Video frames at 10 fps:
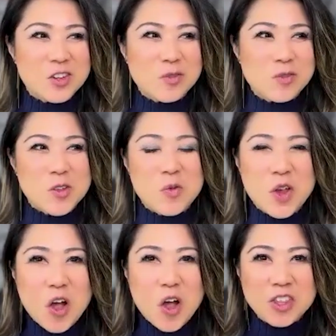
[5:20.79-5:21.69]
terms of, we
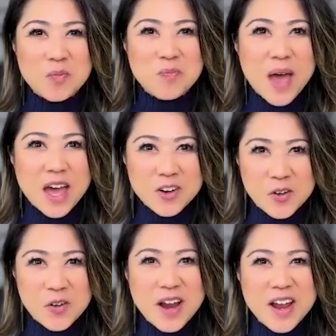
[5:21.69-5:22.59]
call it the
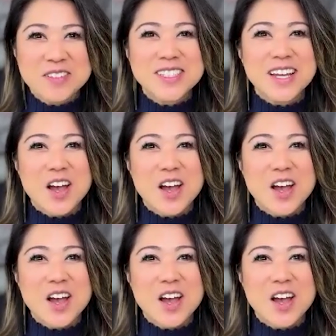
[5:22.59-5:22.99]
battleground,